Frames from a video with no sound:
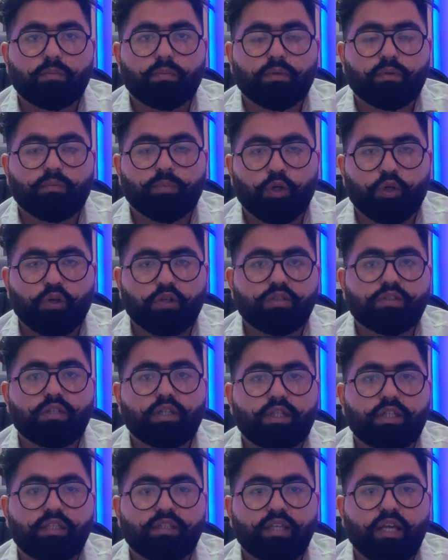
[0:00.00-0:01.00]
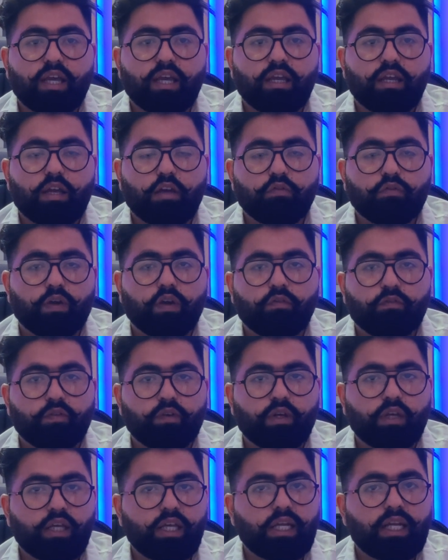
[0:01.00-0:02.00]
because the design, if
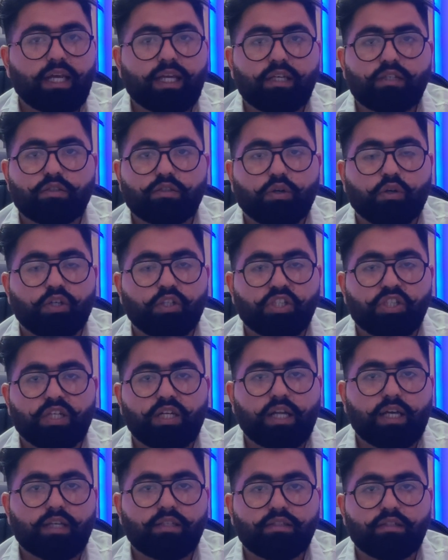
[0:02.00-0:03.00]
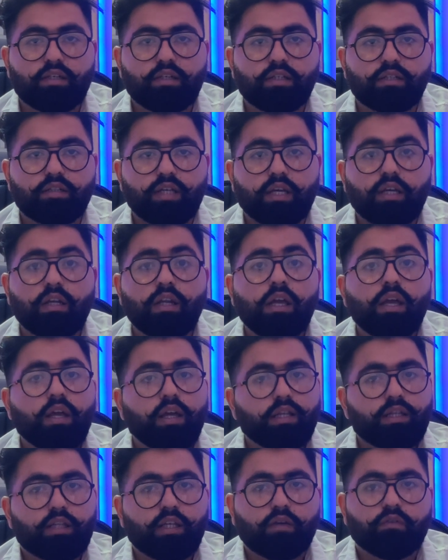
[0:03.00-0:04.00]
he likes or she likes the design,
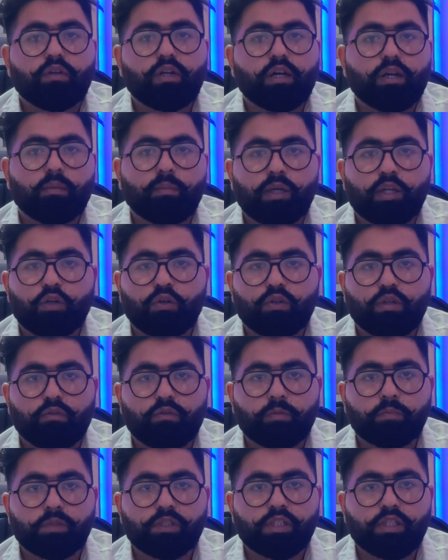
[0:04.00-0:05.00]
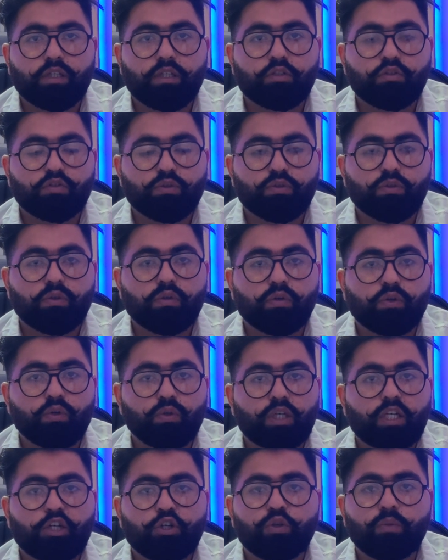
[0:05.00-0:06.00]
they will remain on the website. So you
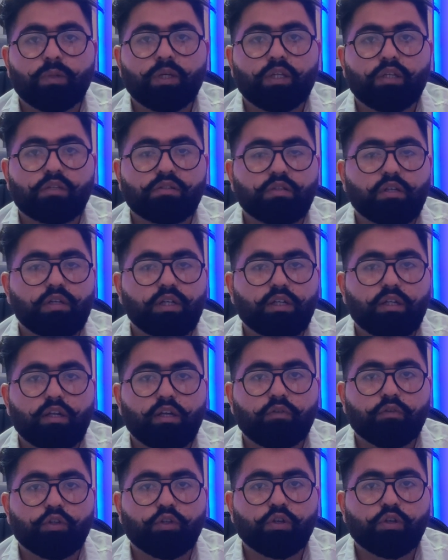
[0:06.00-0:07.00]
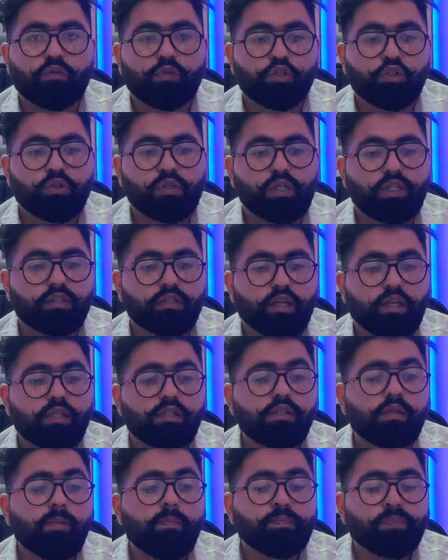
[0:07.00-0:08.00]
need to be crystal clear with your visual
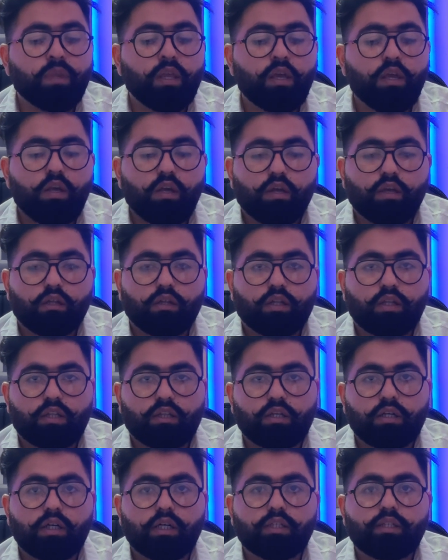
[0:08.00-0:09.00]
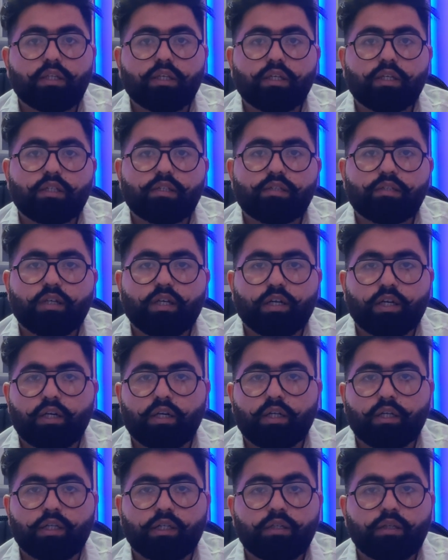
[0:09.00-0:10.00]
designs. The third thing is the
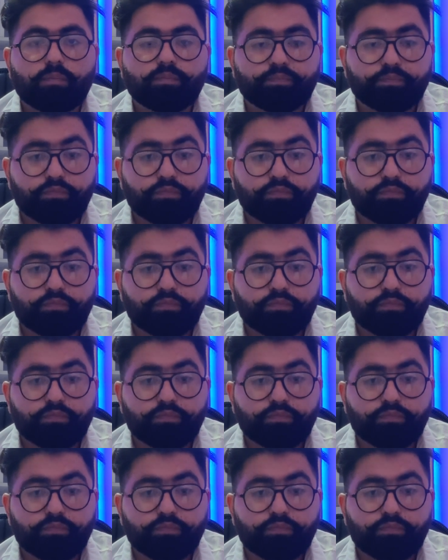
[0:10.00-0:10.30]
content.